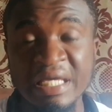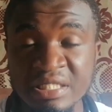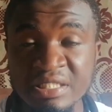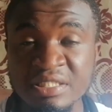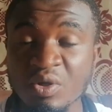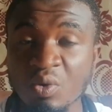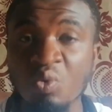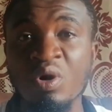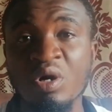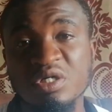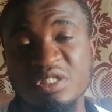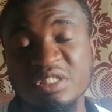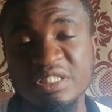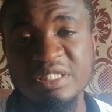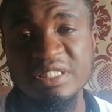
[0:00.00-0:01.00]
in the
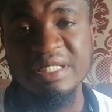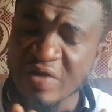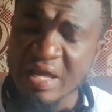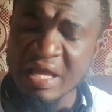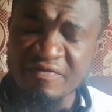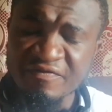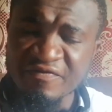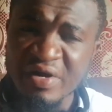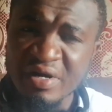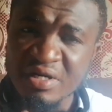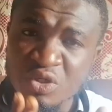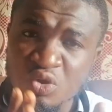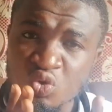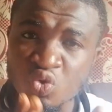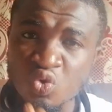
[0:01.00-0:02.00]
world a
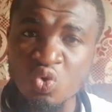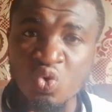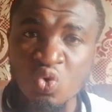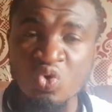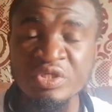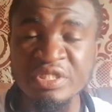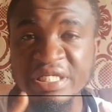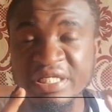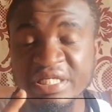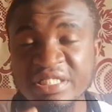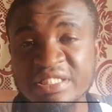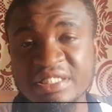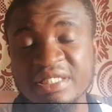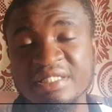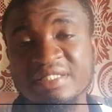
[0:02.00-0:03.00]
very good
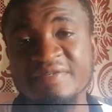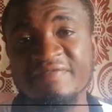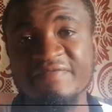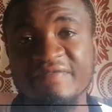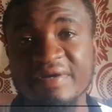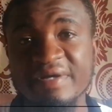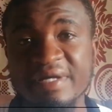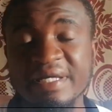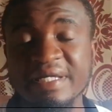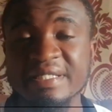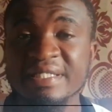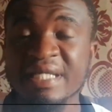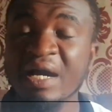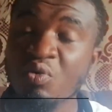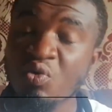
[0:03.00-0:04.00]
initiative
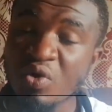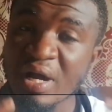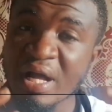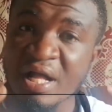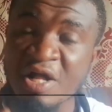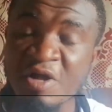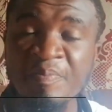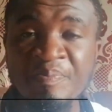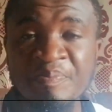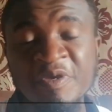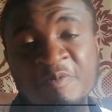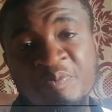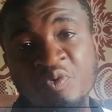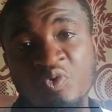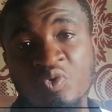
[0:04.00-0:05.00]
that will help
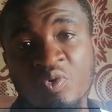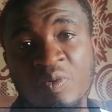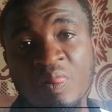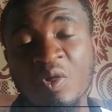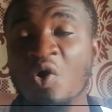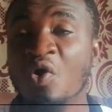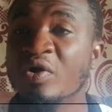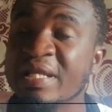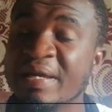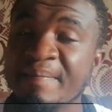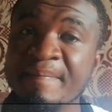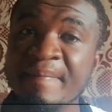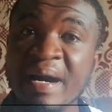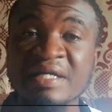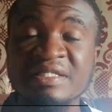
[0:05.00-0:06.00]
people or the
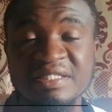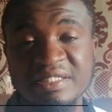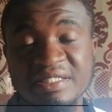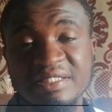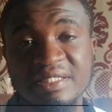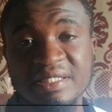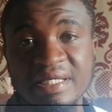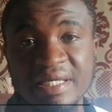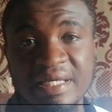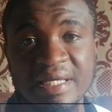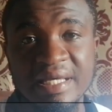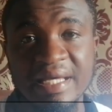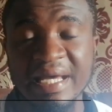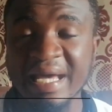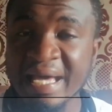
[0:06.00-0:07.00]
masses,
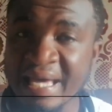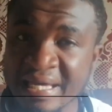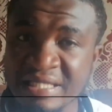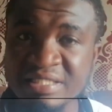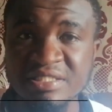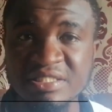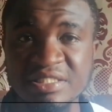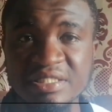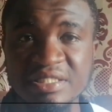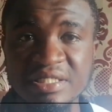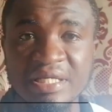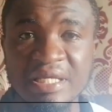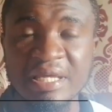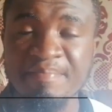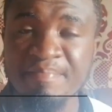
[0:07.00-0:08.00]
and
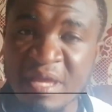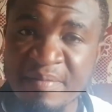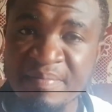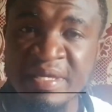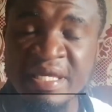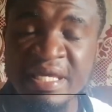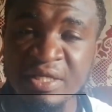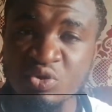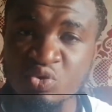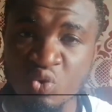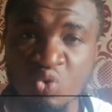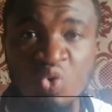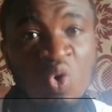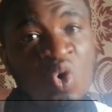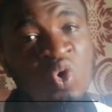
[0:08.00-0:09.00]
maybe it will
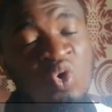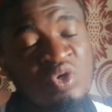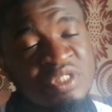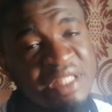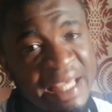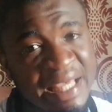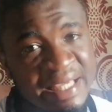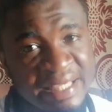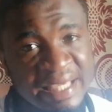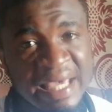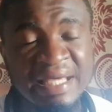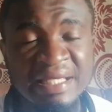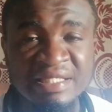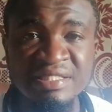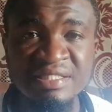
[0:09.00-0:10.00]
go
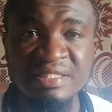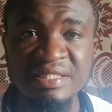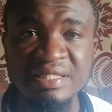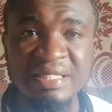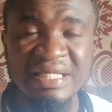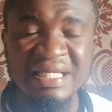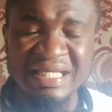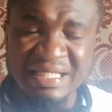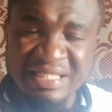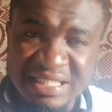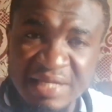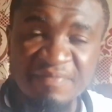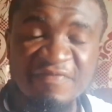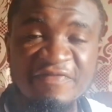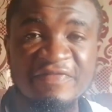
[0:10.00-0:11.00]
against
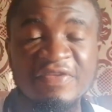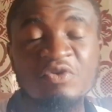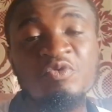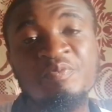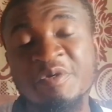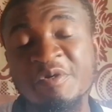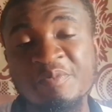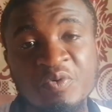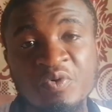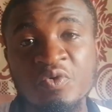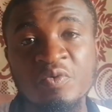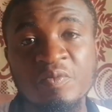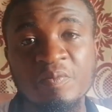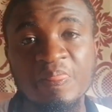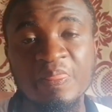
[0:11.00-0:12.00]
some few
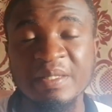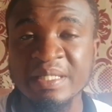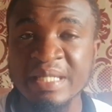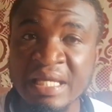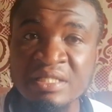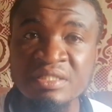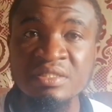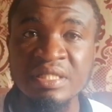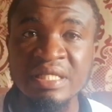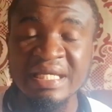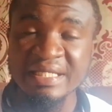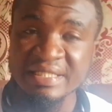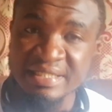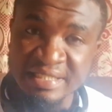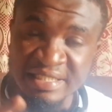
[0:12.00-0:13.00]
people, then
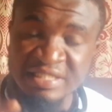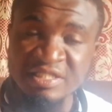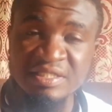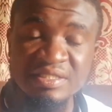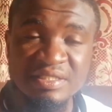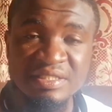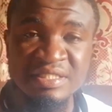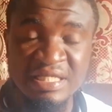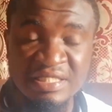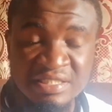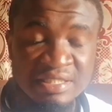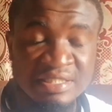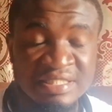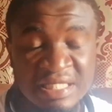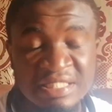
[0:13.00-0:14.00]

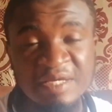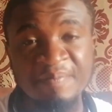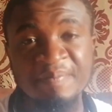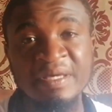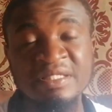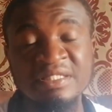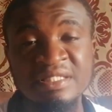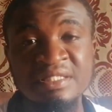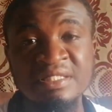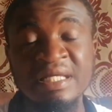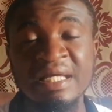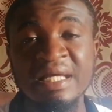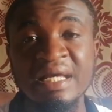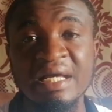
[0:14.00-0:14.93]
such a person